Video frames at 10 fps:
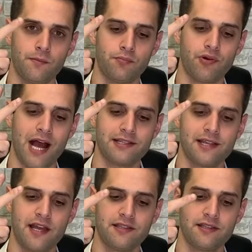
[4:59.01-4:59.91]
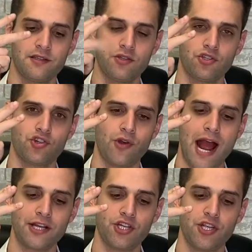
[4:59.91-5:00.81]
process,
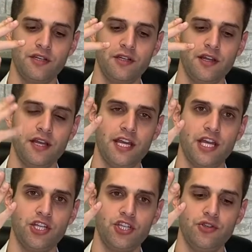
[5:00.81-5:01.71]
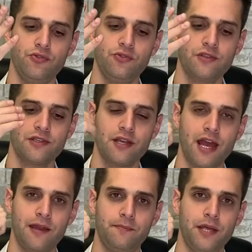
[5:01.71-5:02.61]
traction, issues,
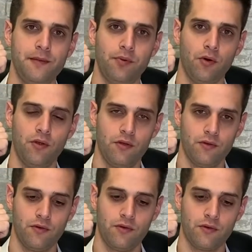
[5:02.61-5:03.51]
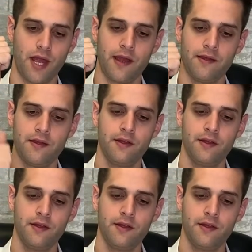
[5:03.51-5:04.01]
and people, okay?